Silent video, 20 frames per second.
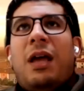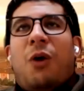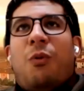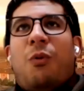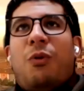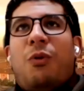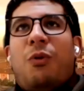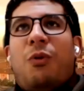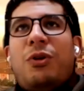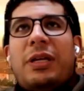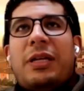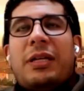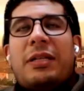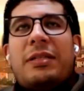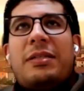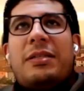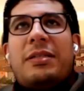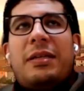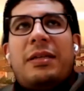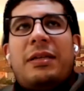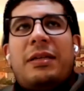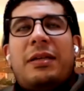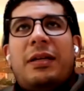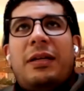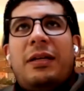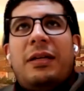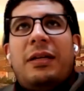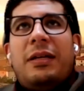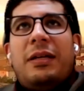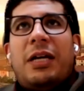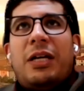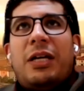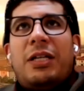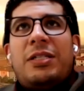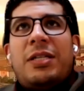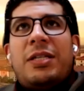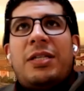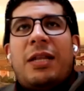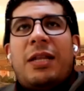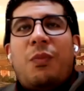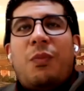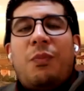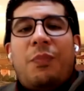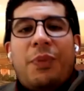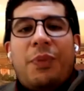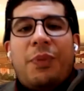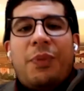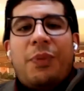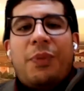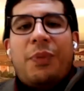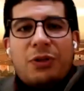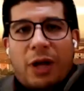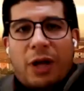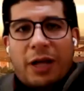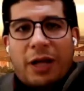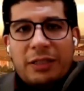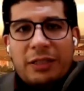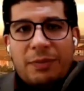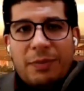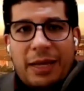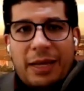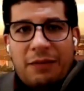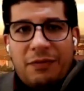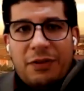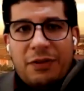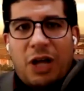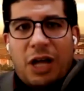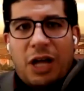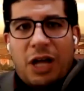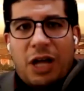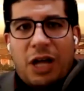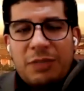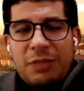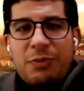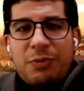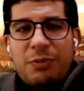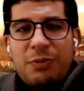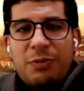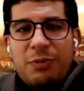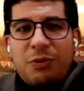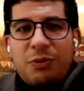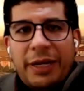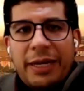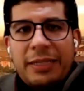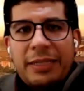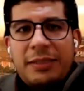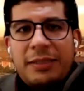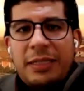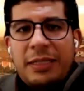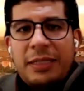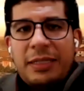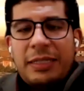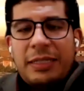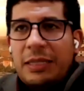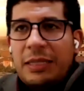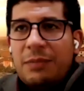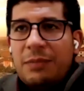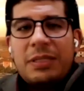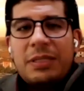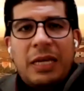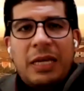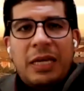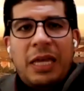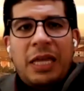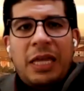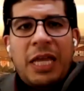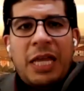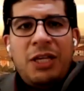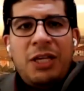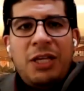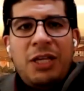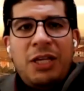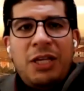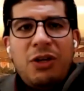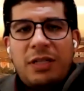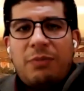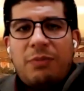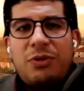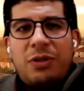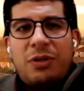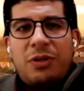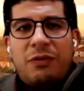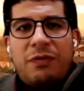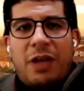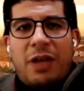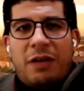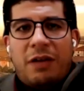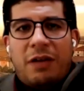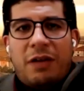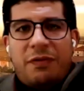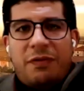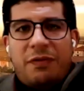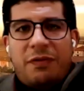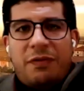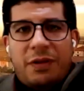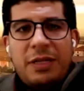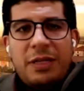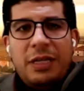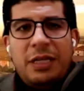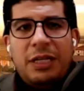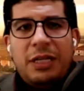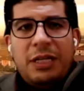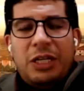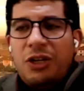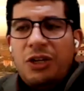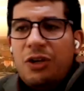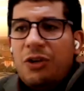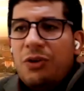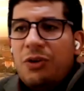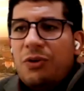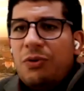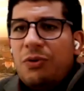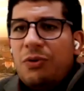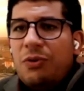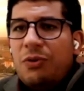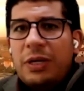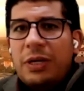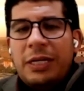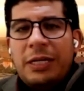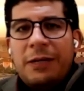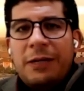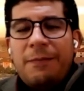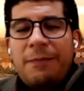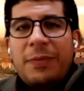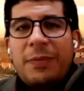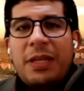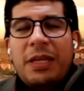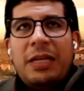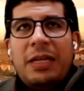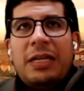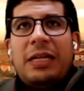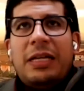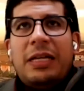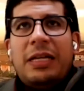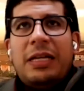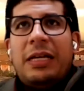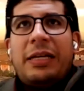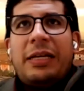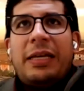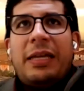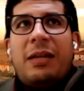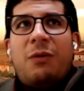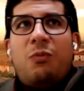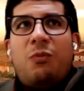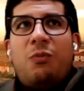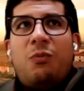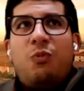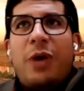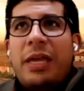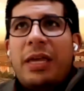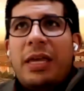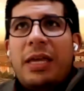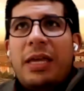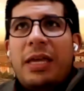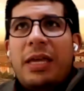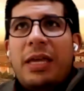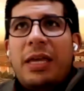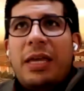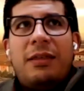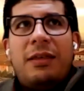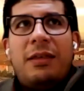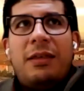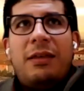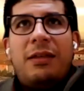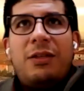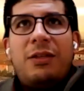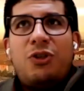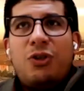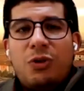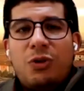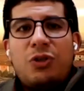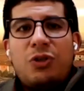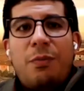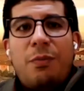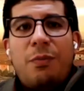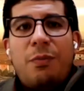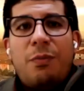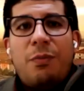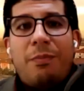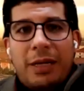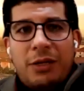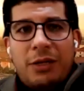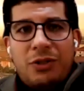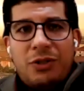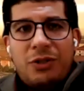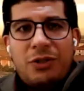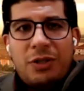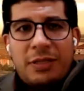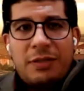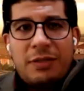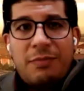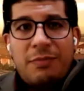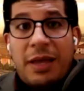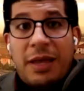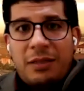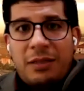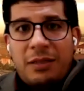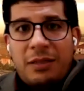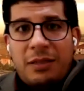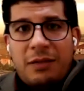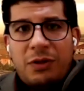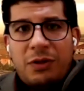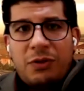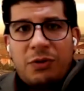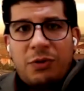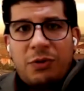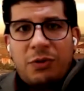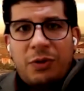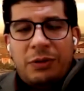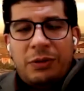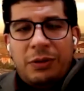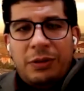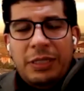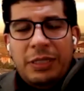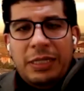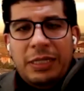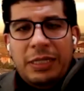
when you look at the kind of compared to Ottoman Hanafis, Ottomans provide, it seems, a new conception of governance, new kind of way that they choose to manage this massive territorial